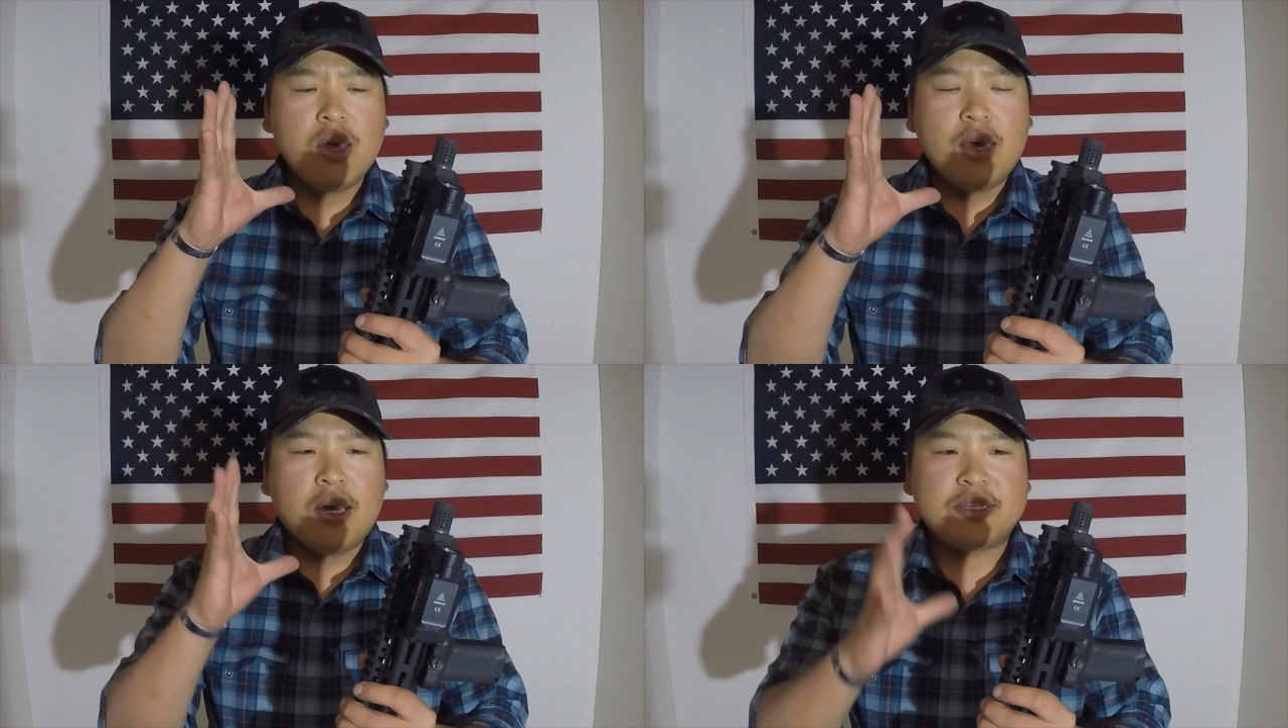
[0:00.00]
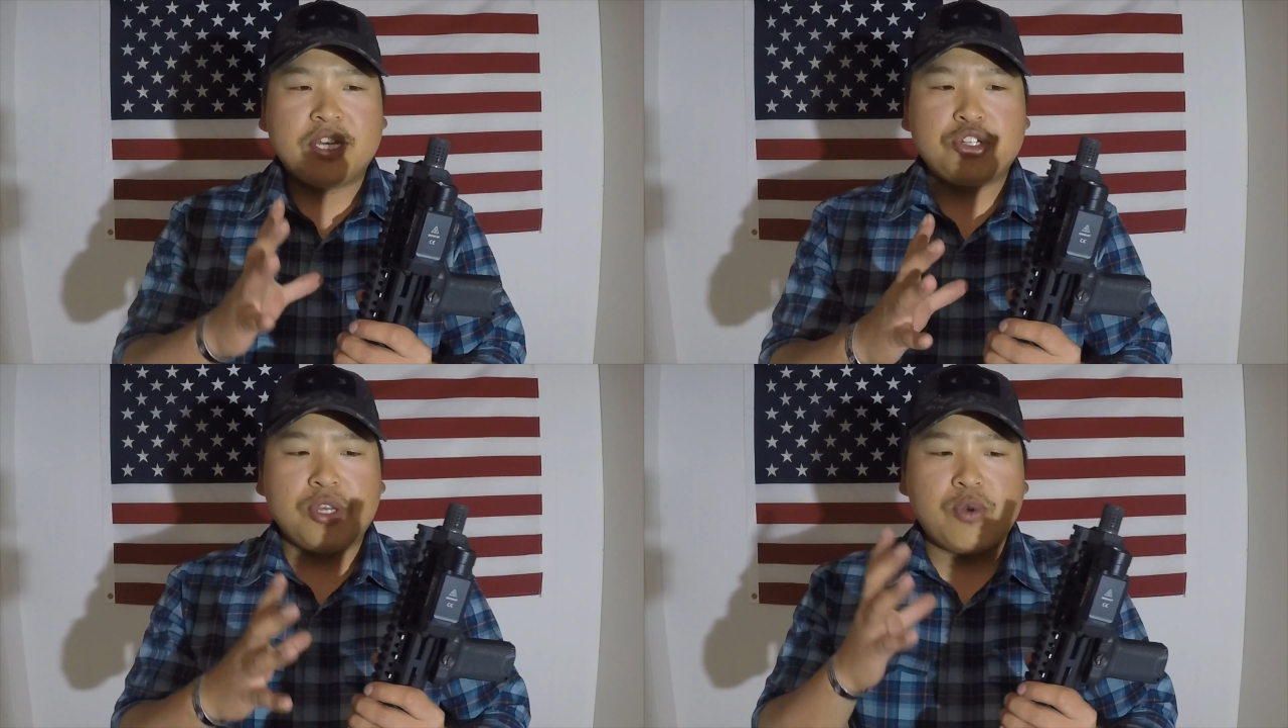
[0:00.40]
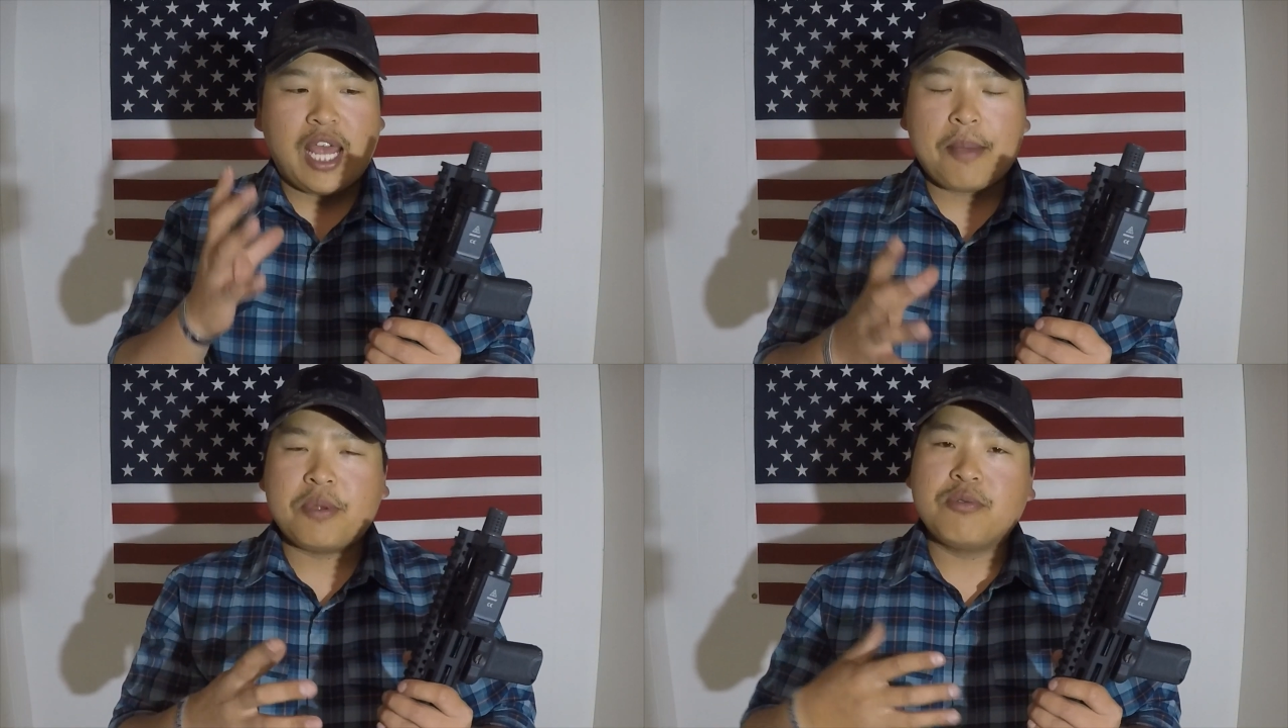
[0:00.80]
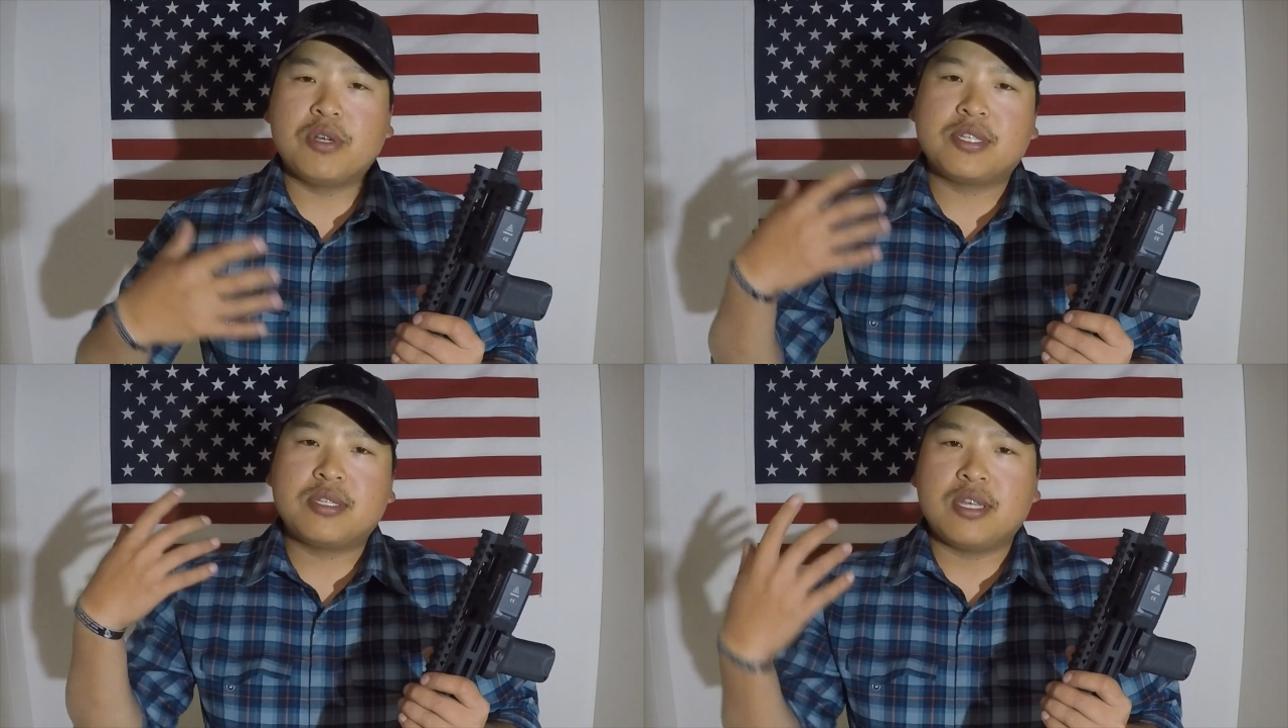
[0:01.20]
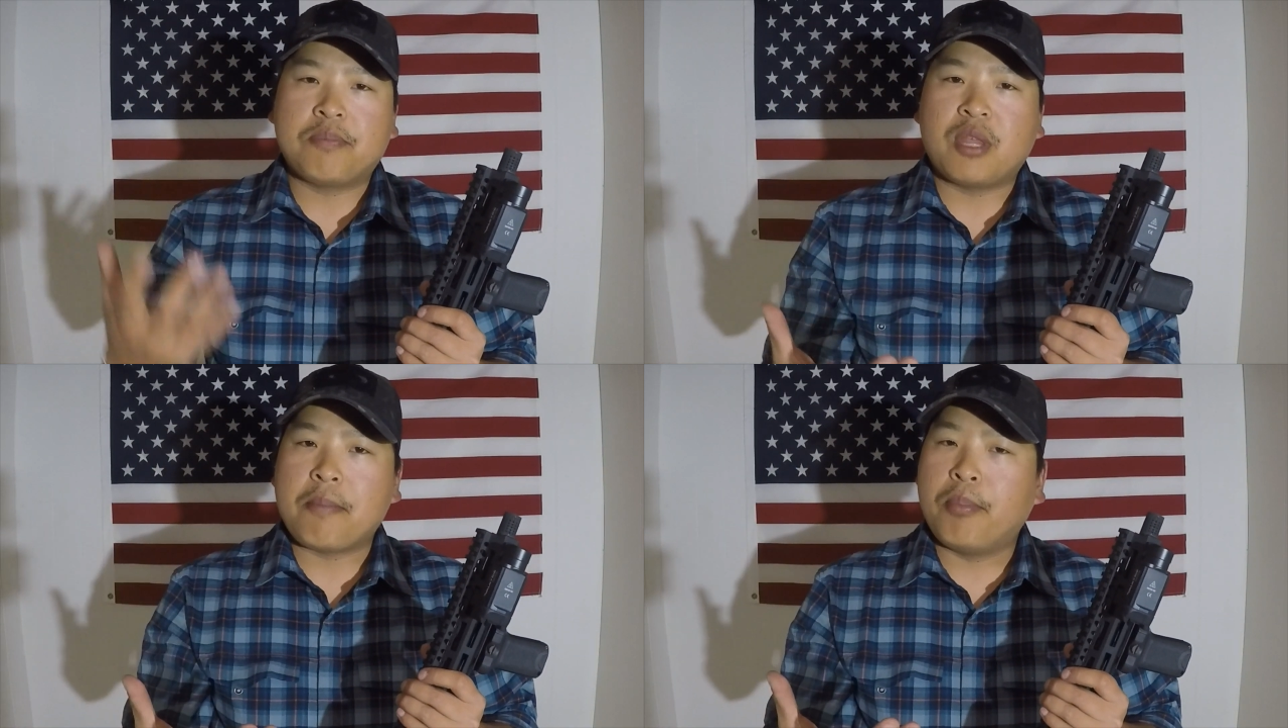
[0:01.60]
essentially what happened was,
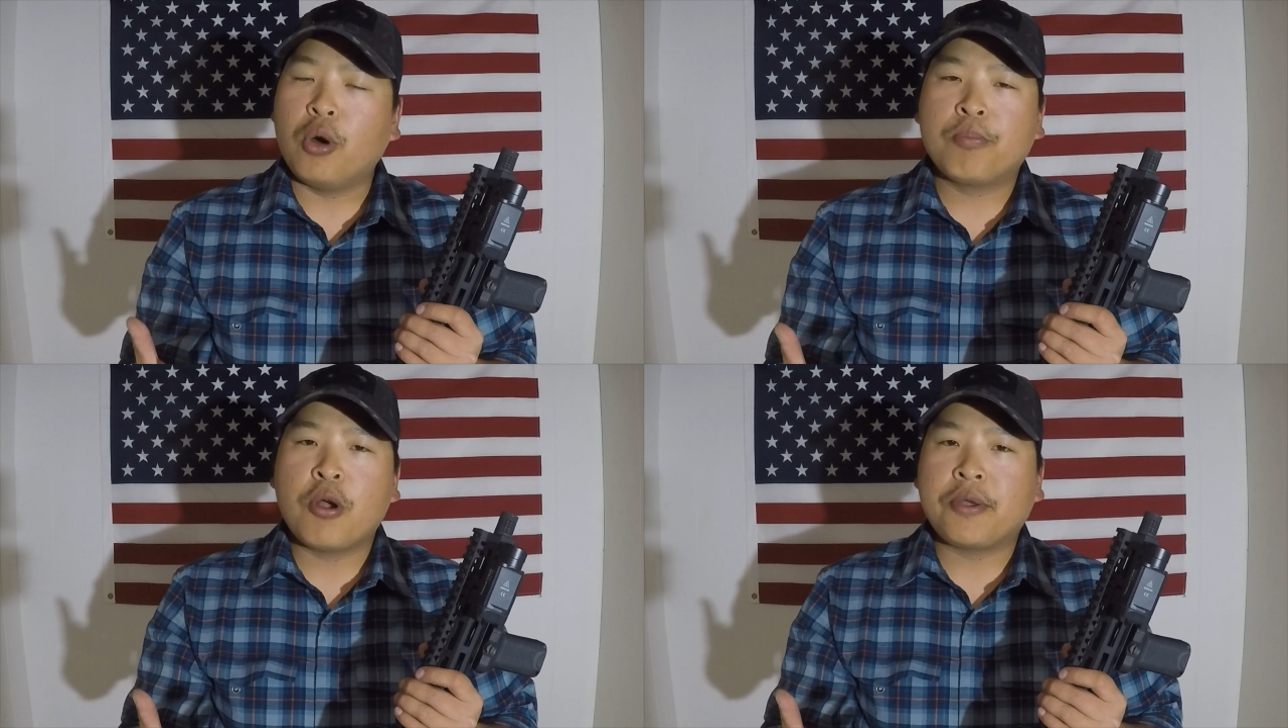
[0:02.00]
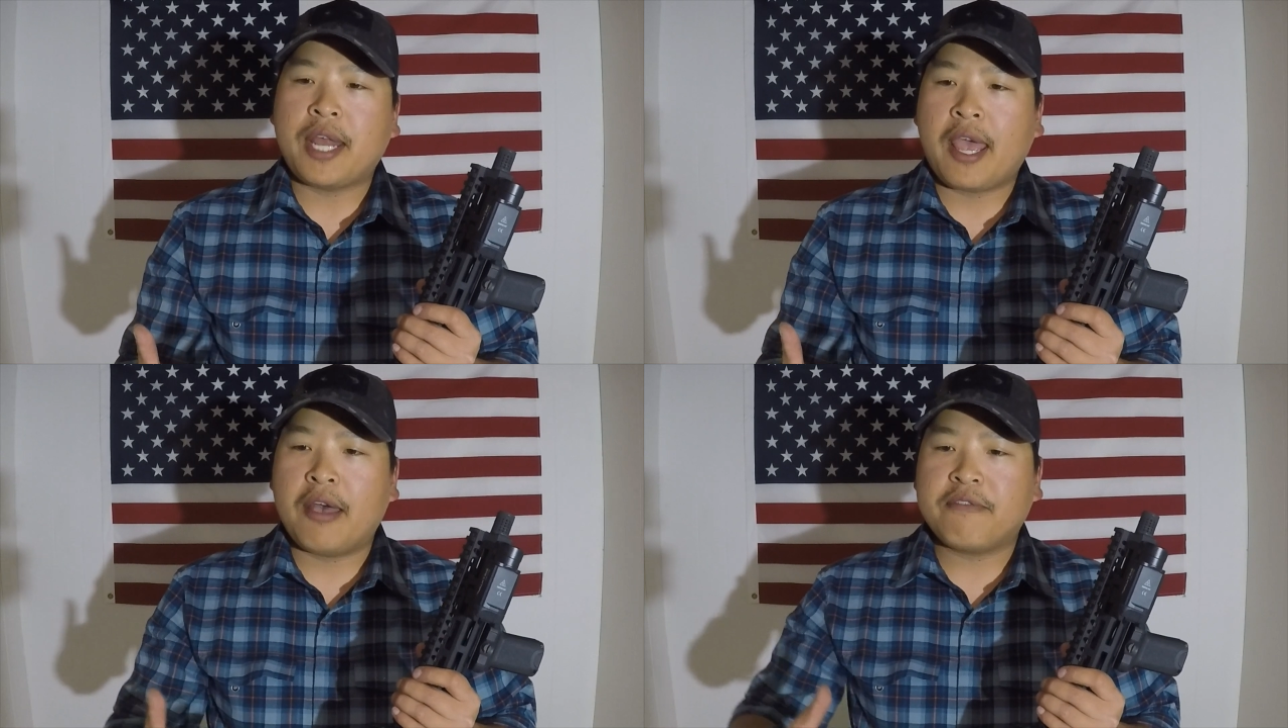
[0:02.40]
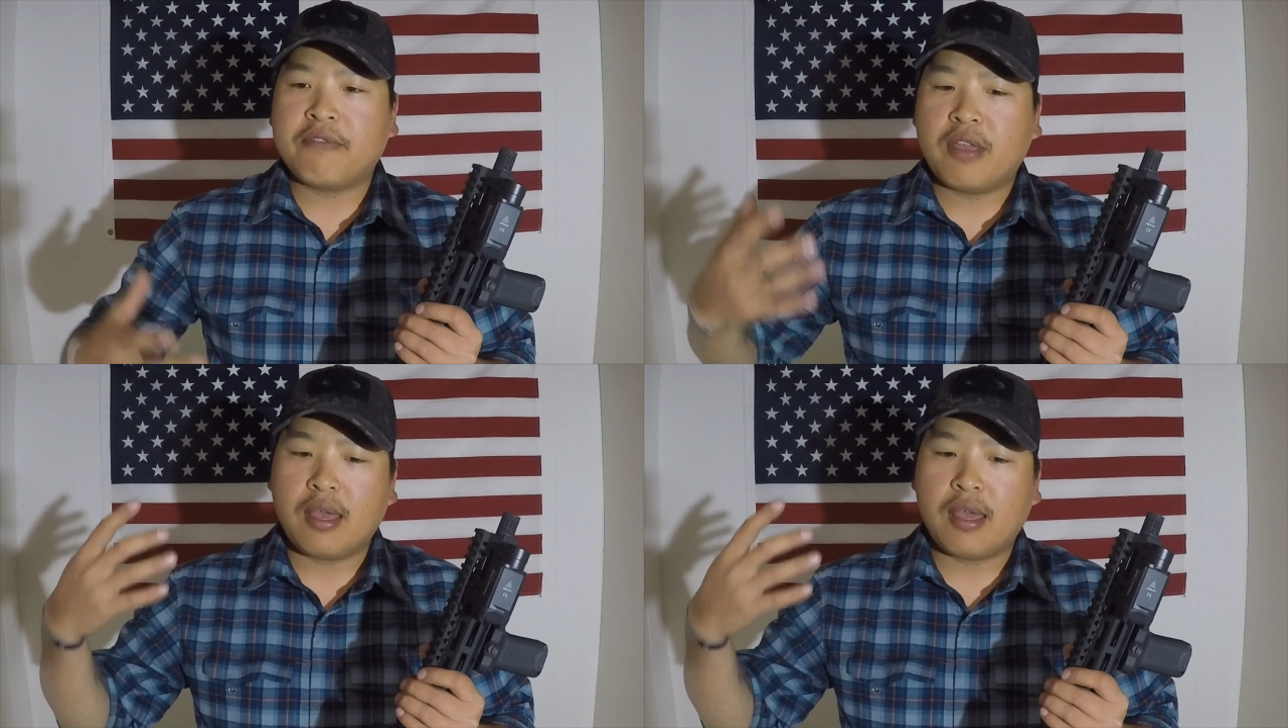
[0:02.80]
that bolt broke in half.